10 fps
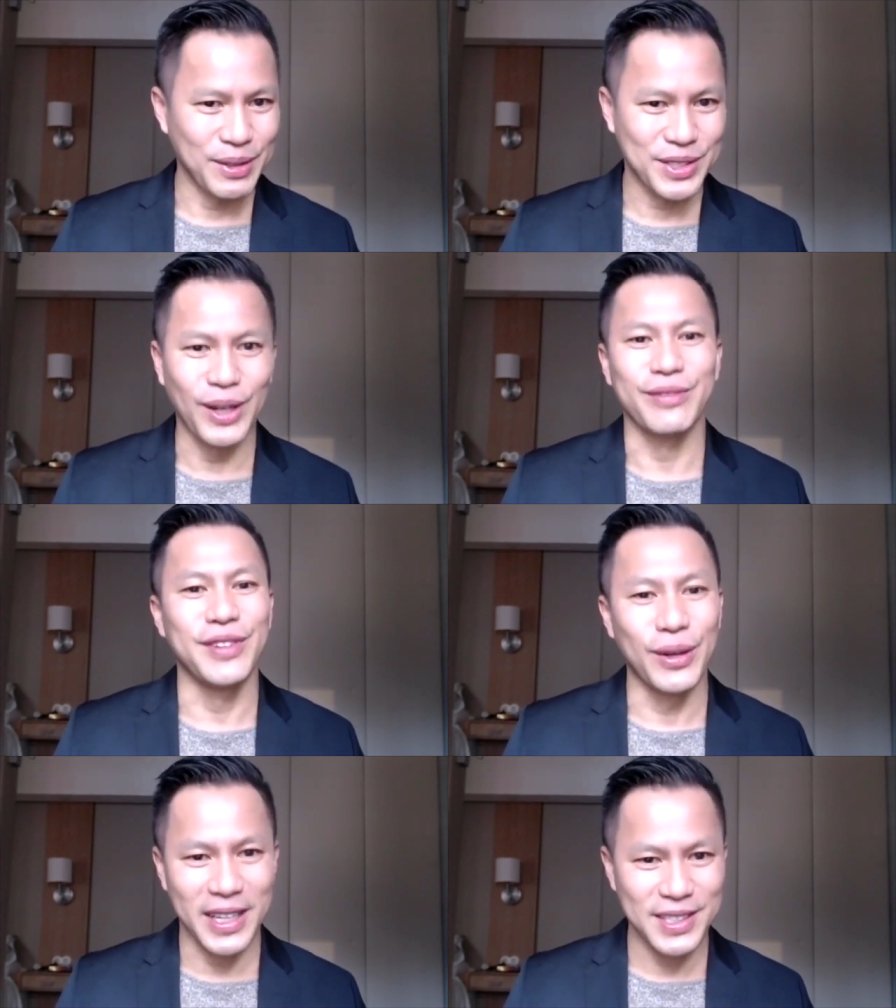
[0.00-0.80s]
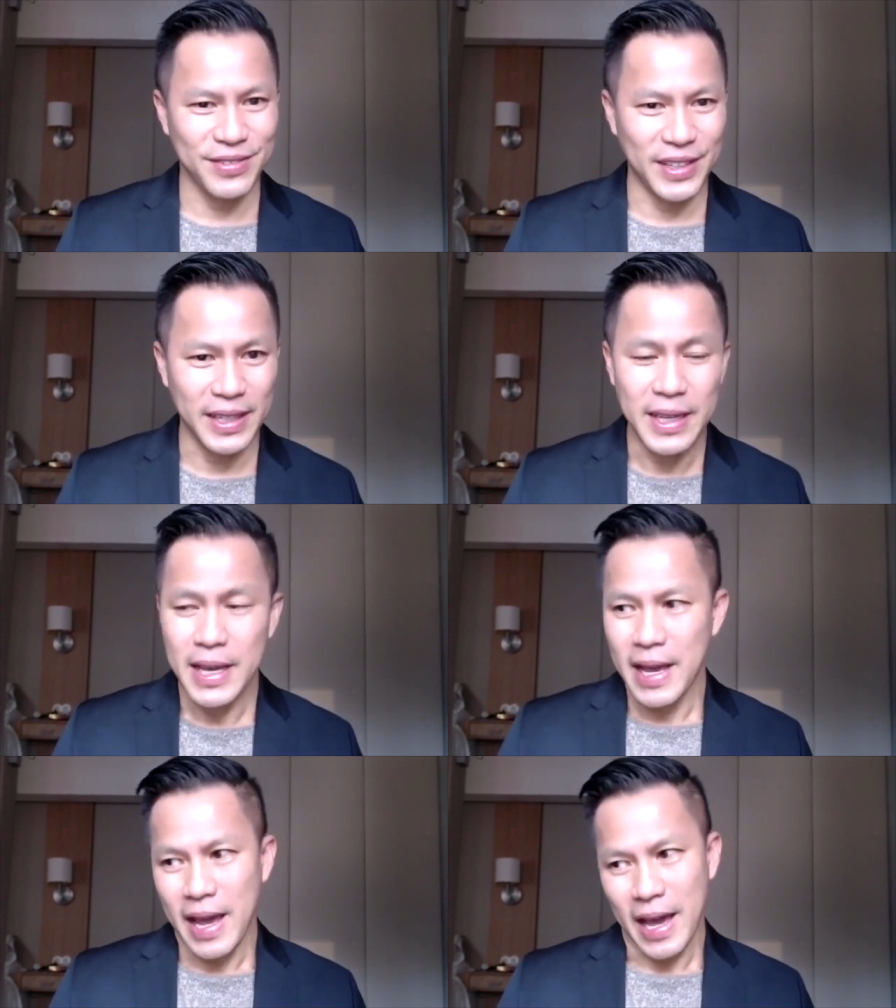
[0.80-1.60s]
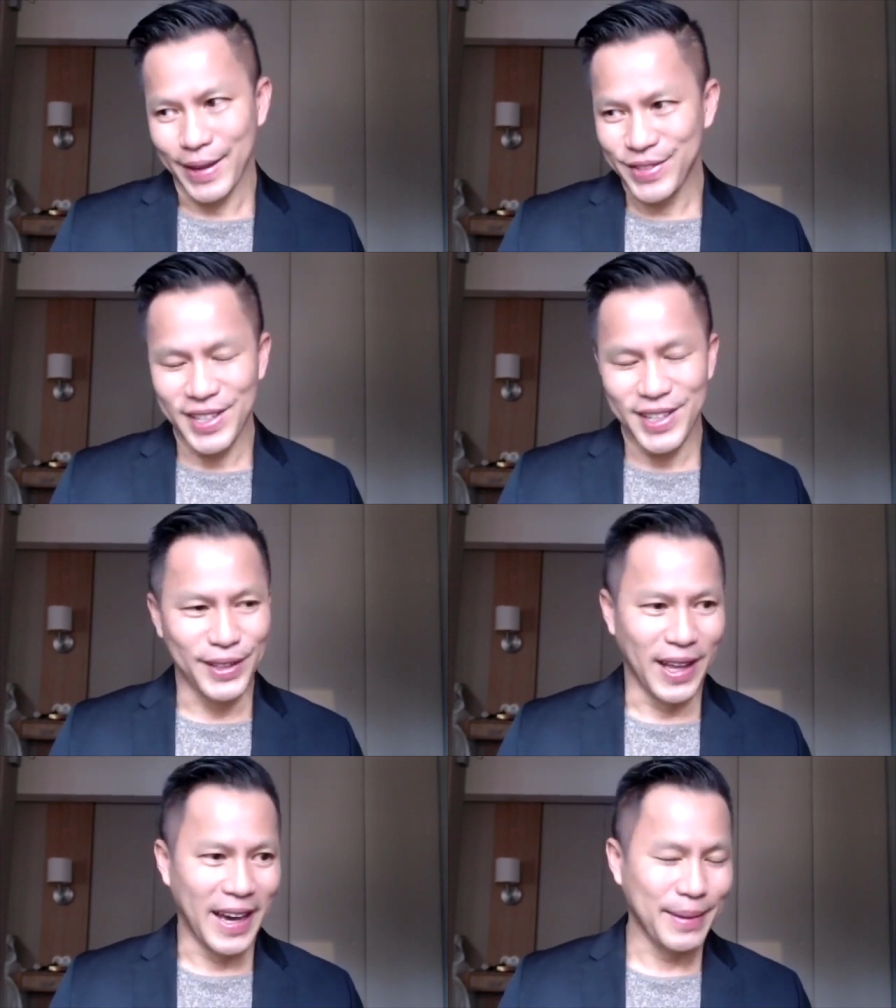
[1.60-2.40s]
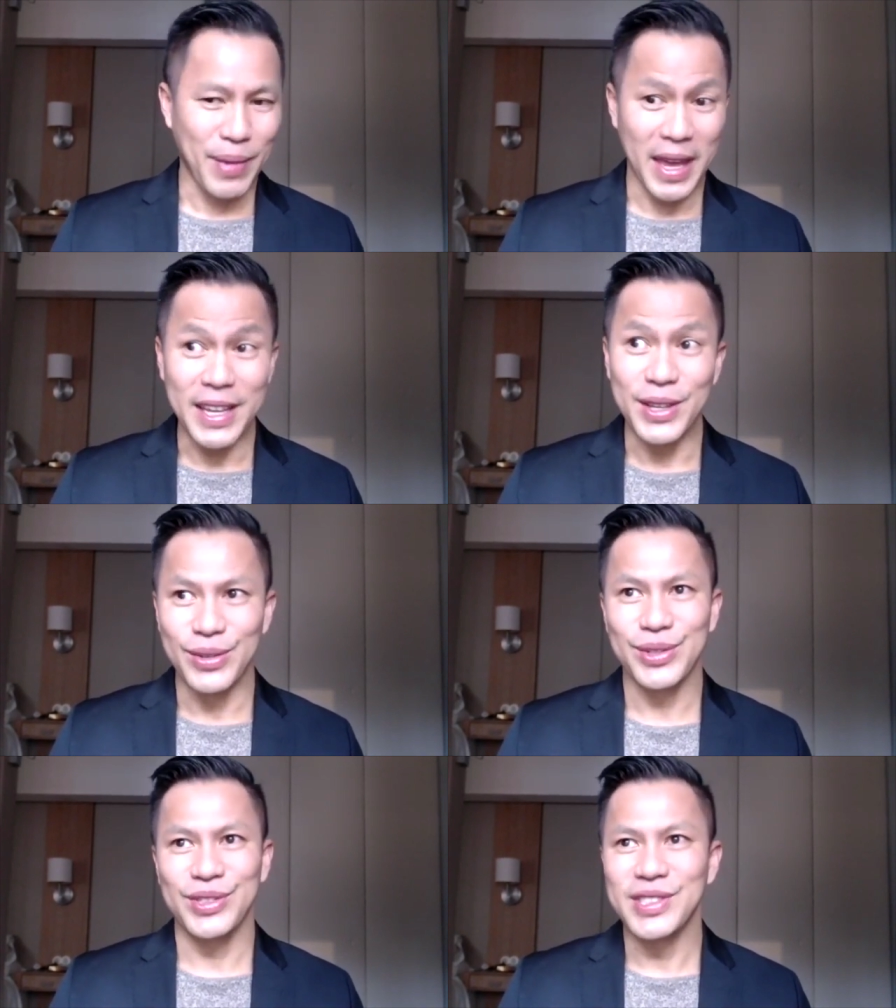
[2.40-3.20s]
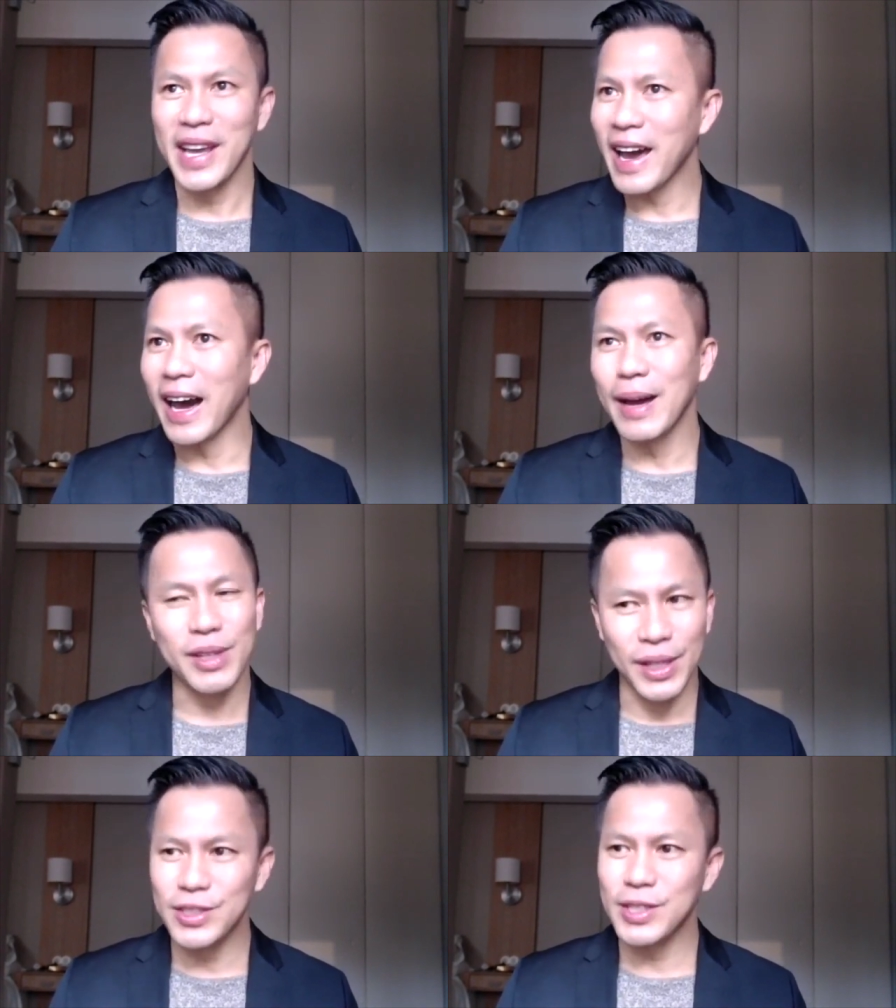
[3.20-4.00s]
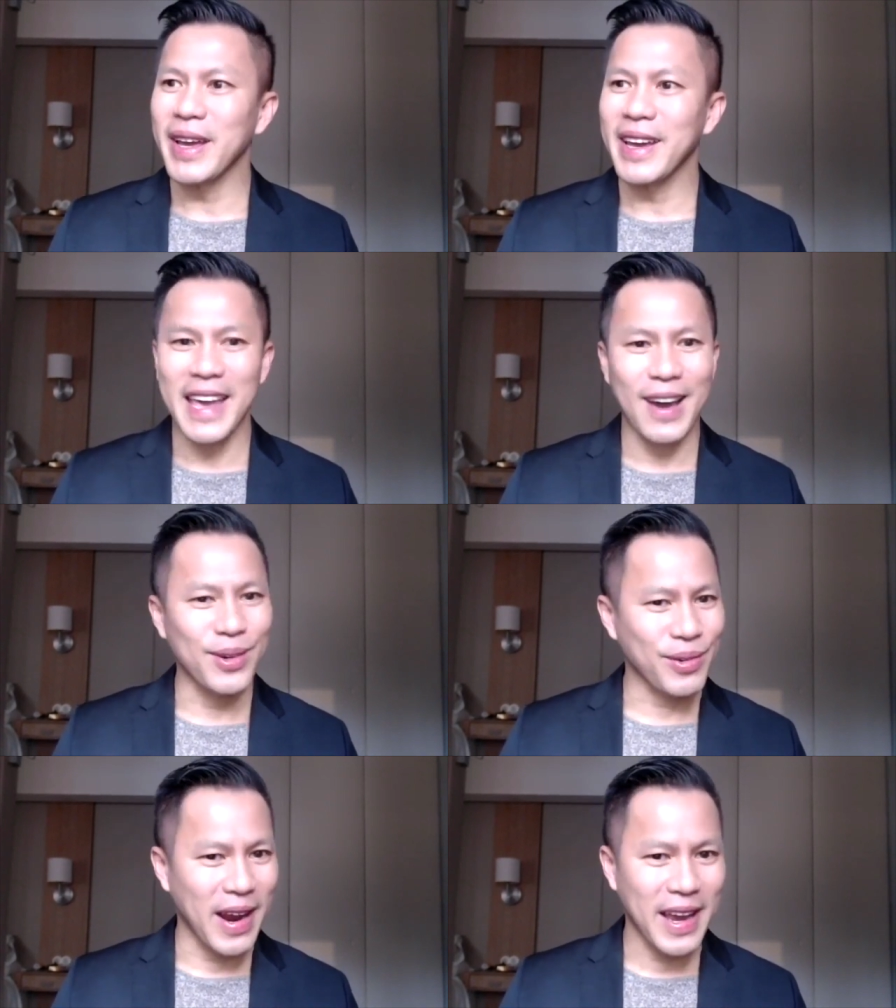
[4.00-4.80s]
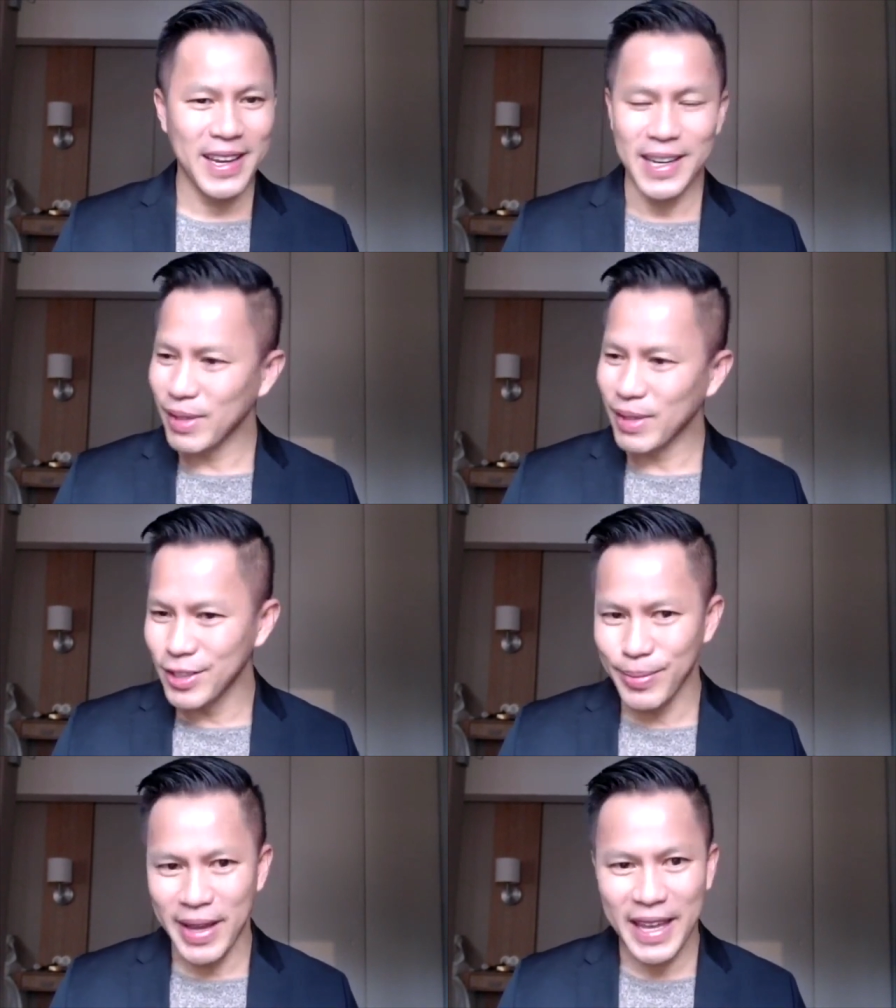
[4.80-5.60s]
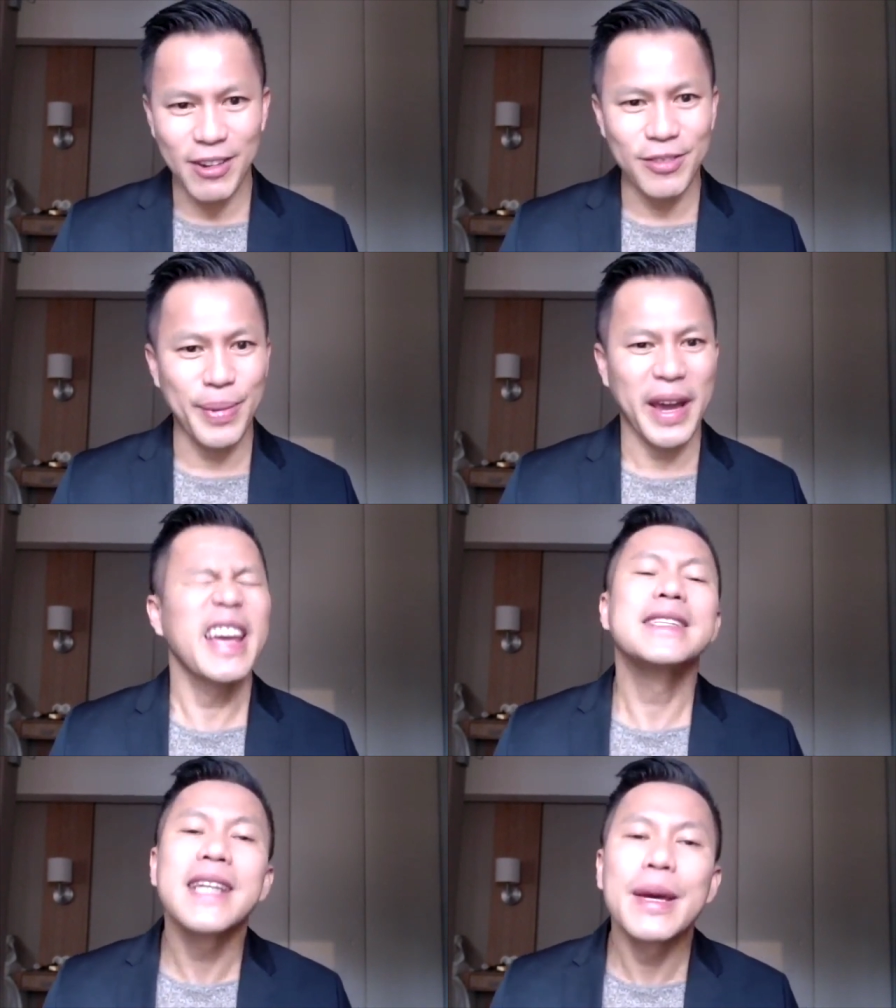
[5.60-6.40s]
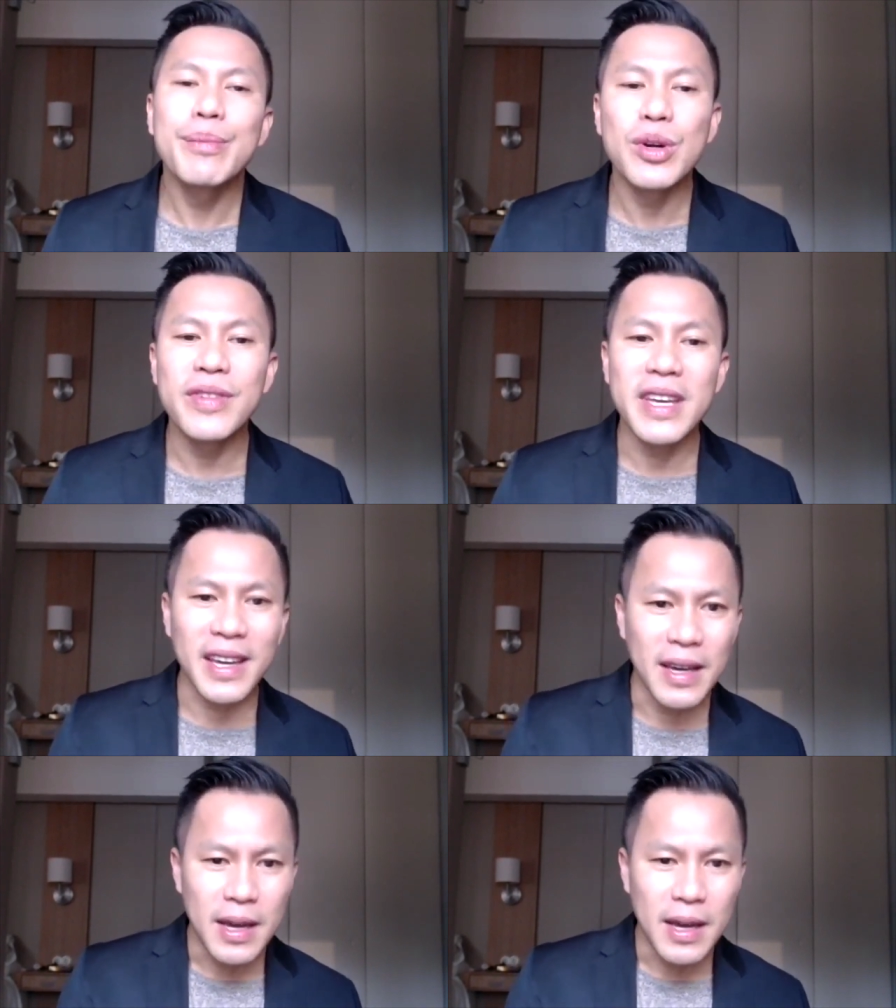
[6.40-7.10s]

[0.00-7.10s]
It's called Float SV, and I've seen online many users say, I'm closing my account with Kraken, I'm closing my account with Binance, and I'm moving